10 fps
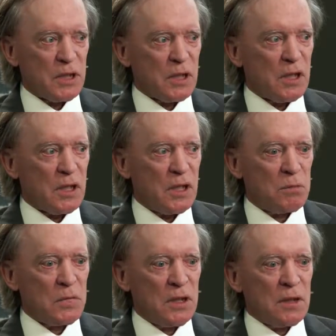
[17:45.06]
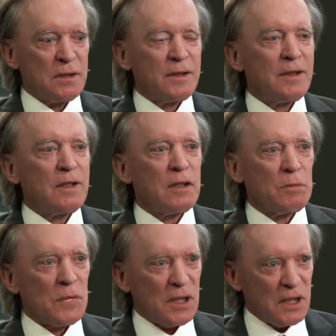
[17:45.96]
but,
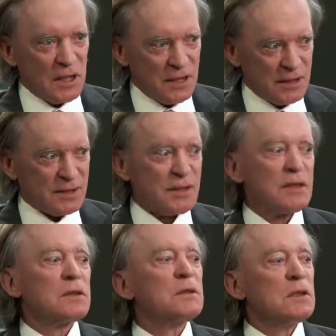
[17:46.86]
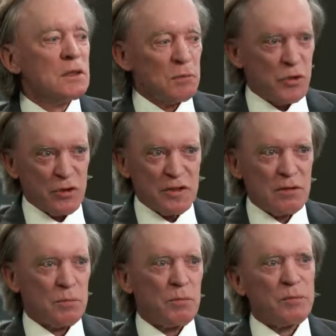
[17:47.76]
my
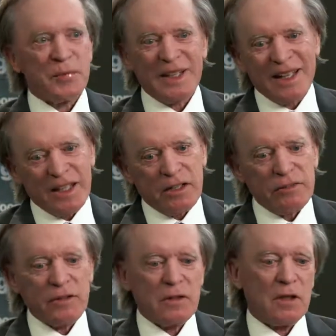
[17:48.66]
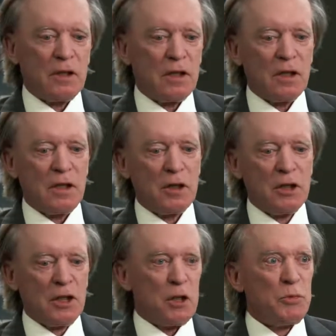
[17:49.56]
personal behavior and
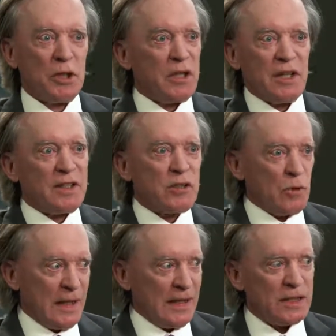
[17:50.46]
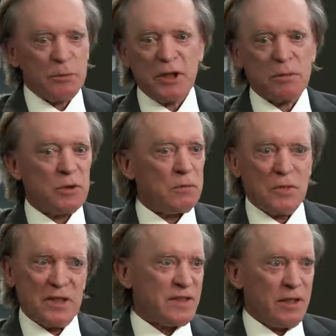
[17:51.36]
ability to relate to people,
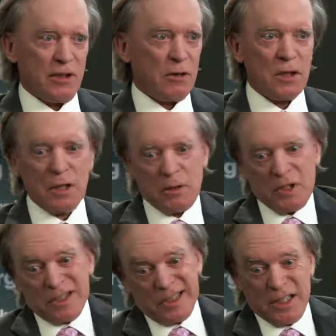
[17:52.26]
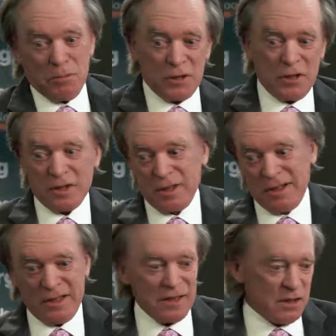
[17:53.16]
my singular hobbies, stamp
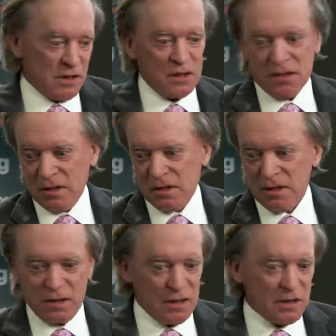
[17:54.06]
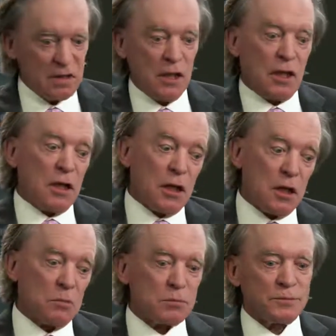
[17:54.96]
collecting, this and this and this and this.
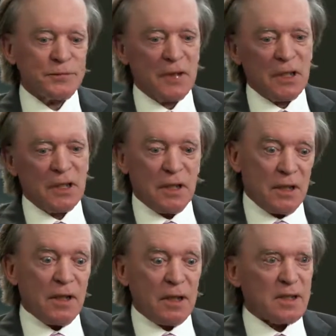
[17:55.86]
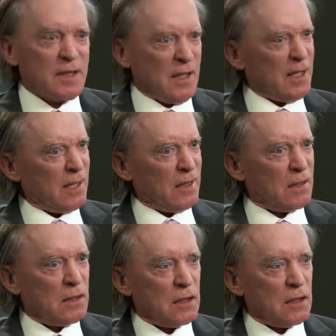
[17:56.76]
It said, hey,